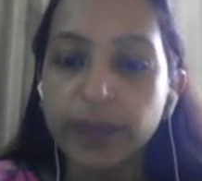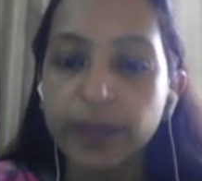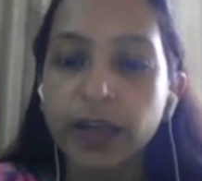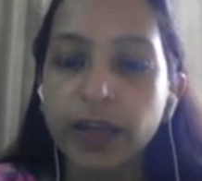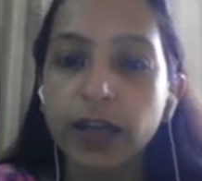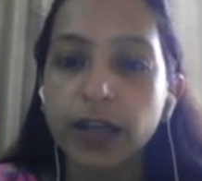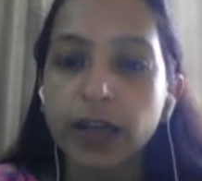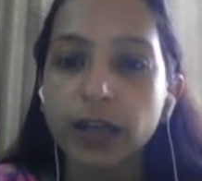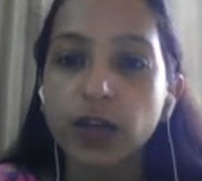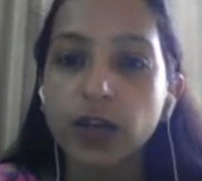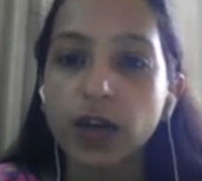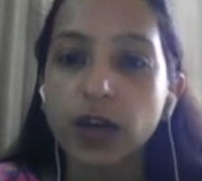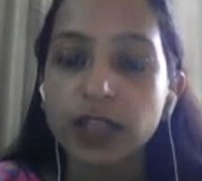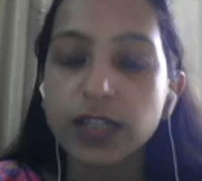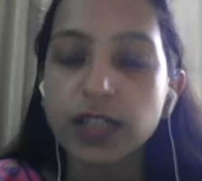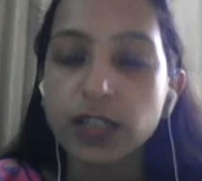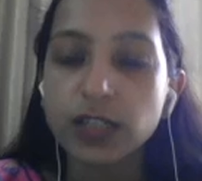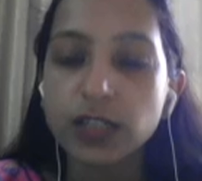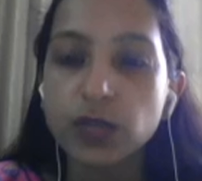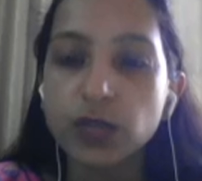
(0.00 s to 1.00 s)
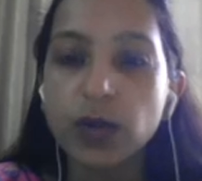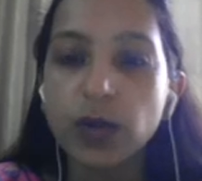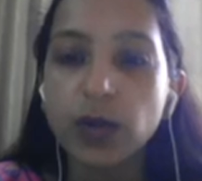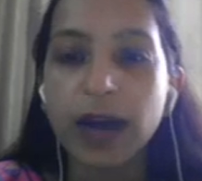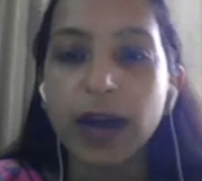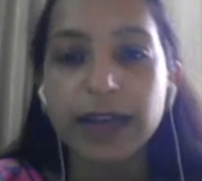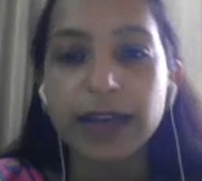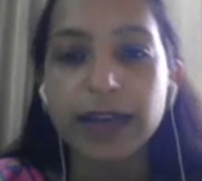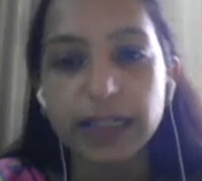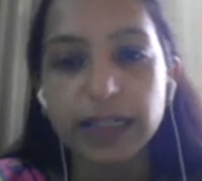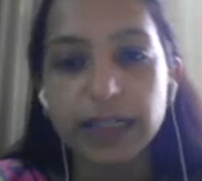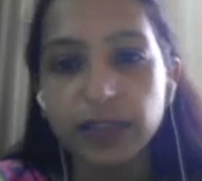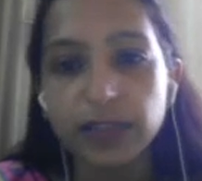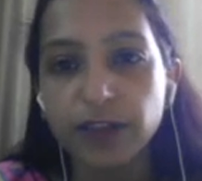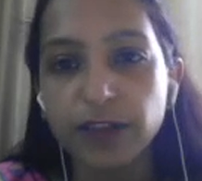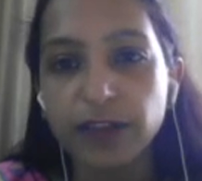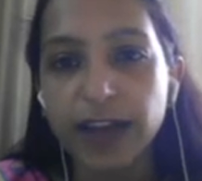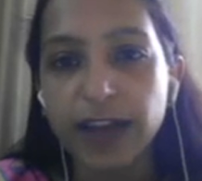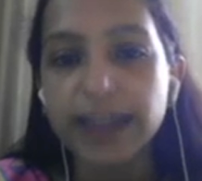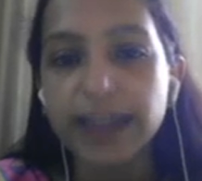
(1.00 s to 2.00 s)
in order to
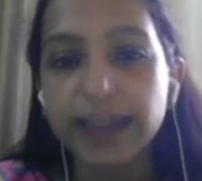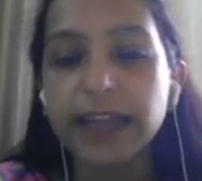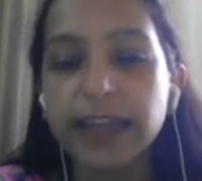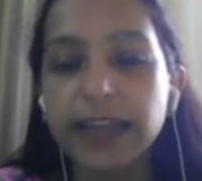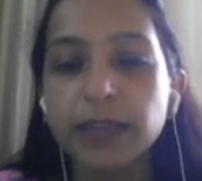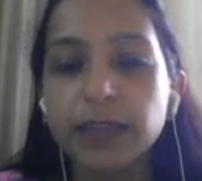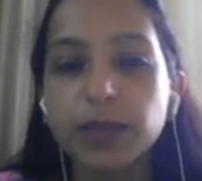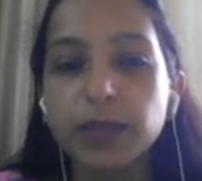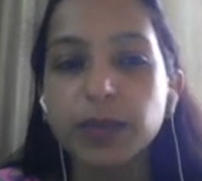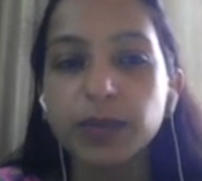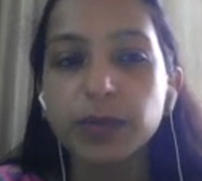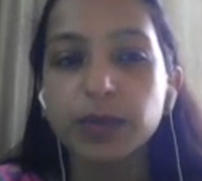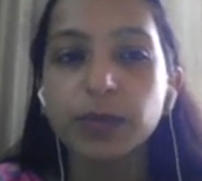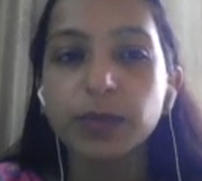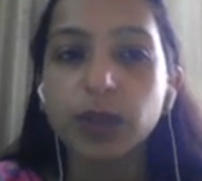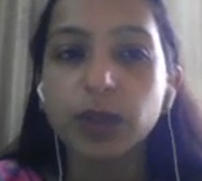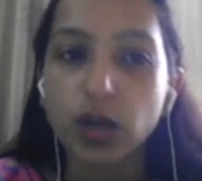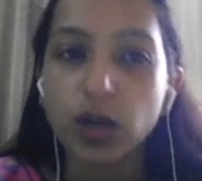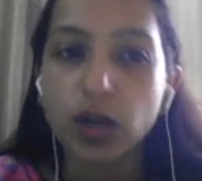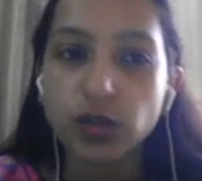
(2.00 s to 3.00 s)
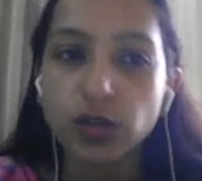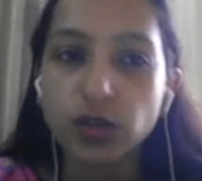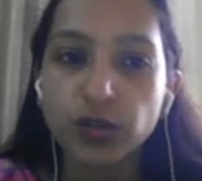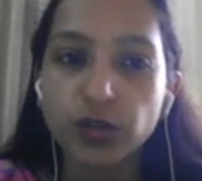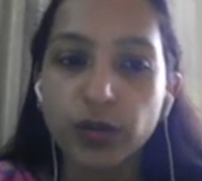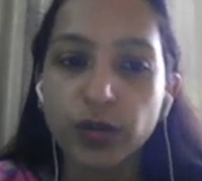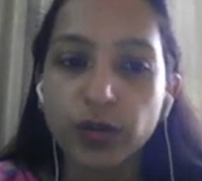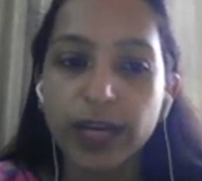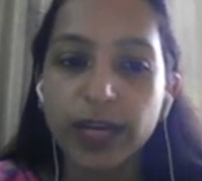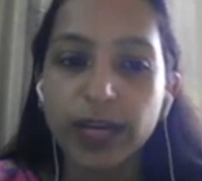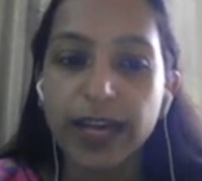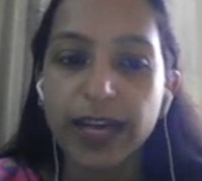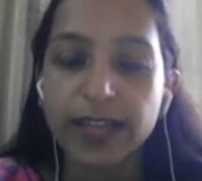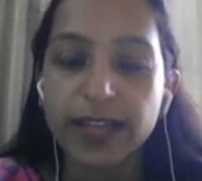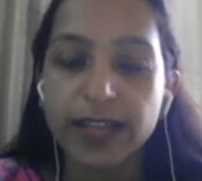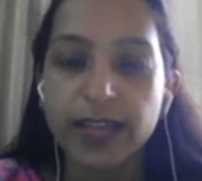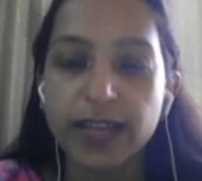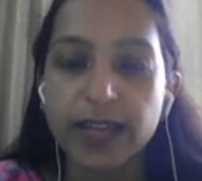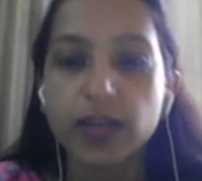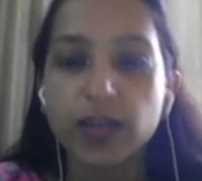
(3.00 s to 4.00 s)
identify that the people belong to theory X
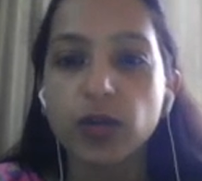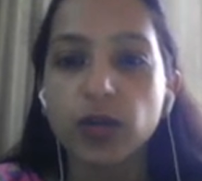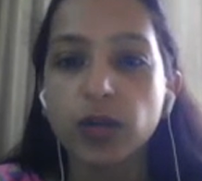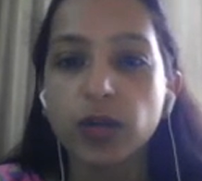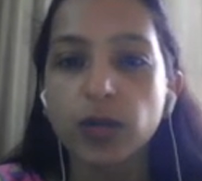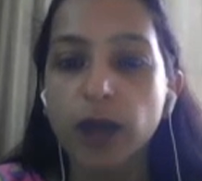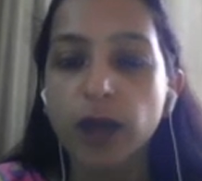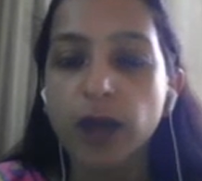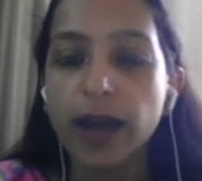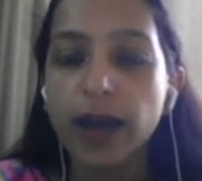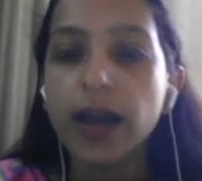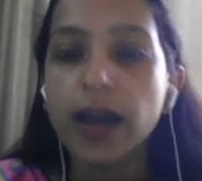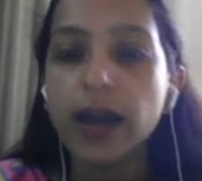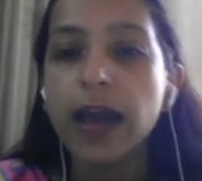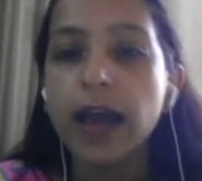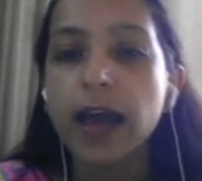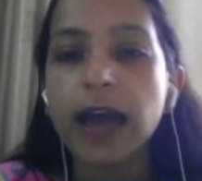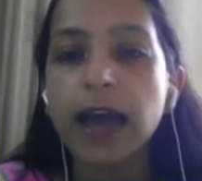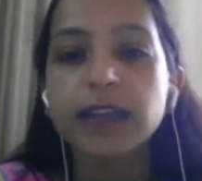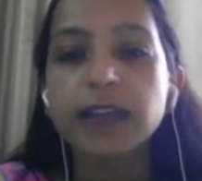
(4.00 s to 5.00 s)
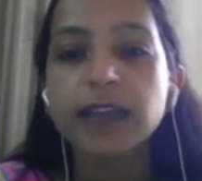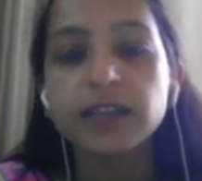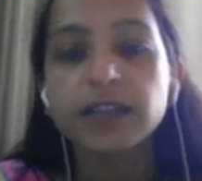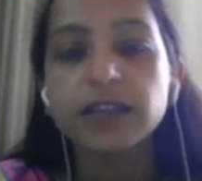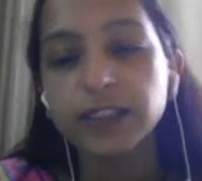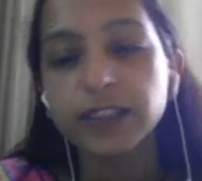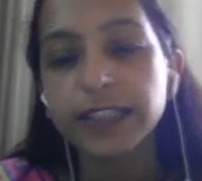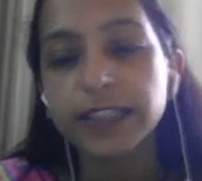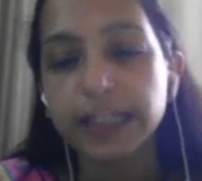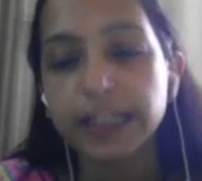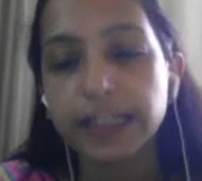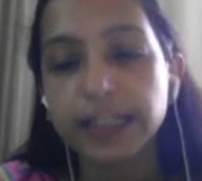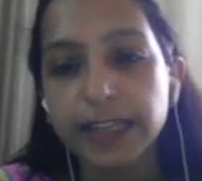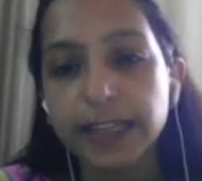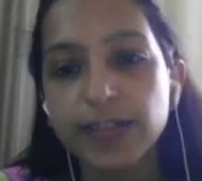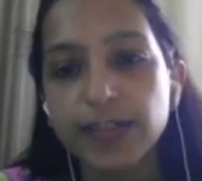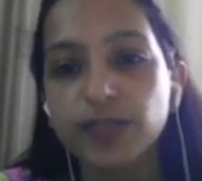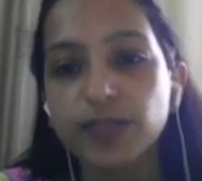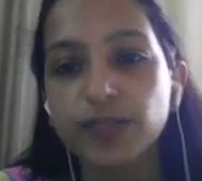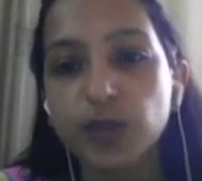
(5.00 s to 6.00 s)
and theory Y, and different techniques
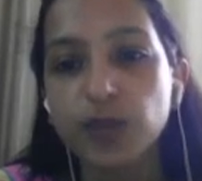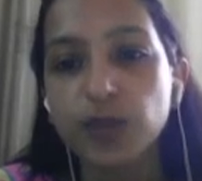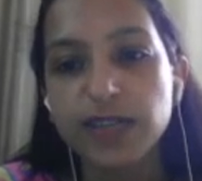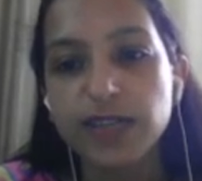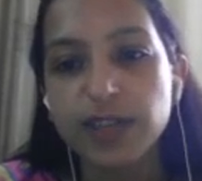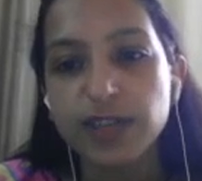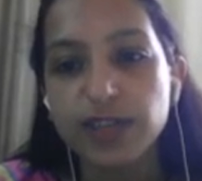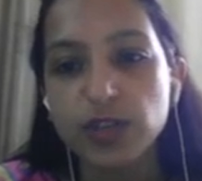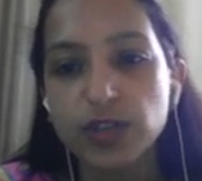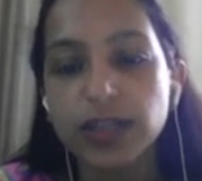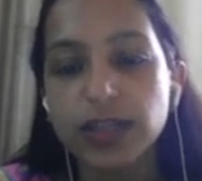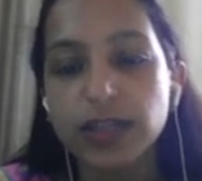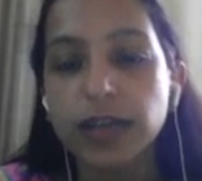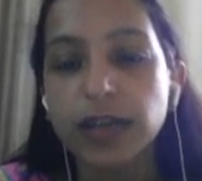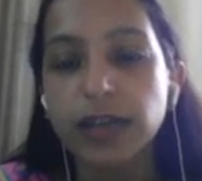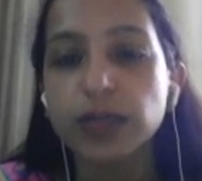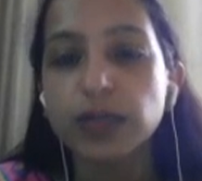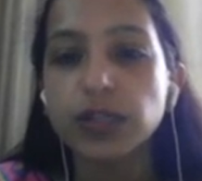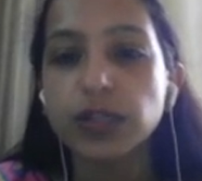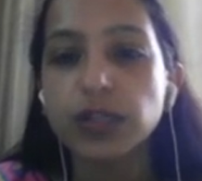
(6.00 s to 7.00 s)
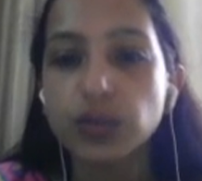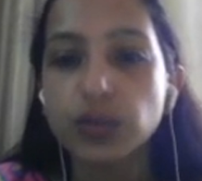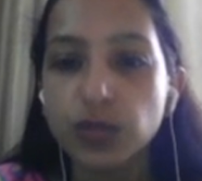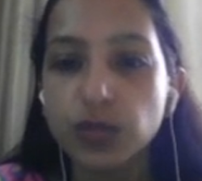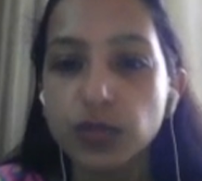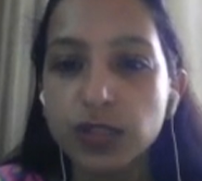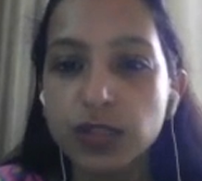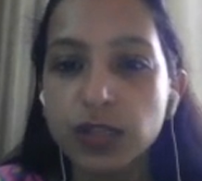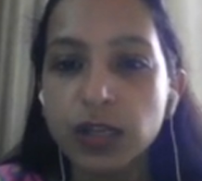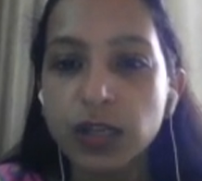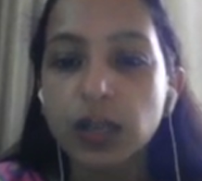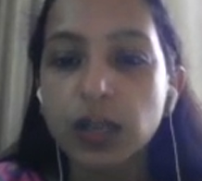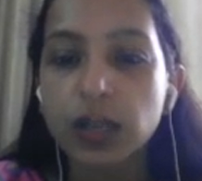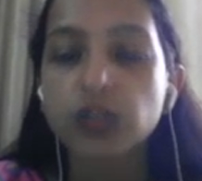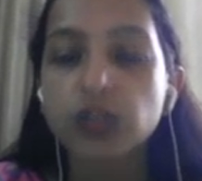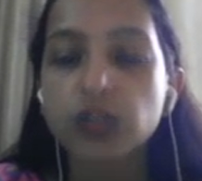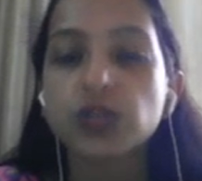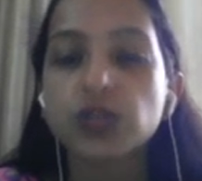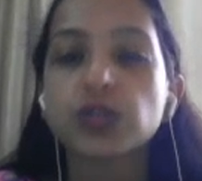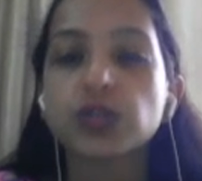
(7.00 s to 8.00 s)
of motivation can be used
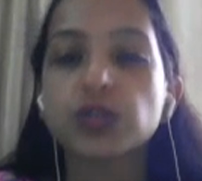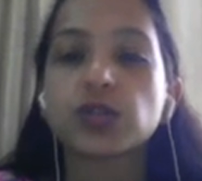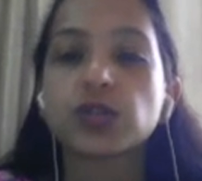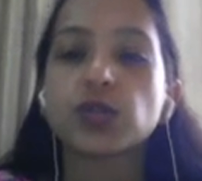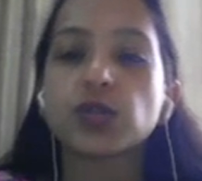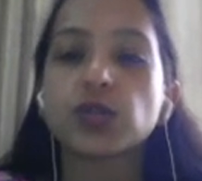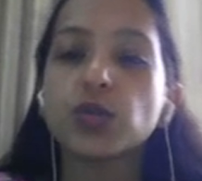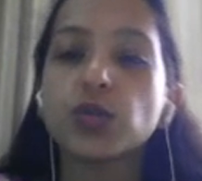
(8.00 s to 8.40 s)
to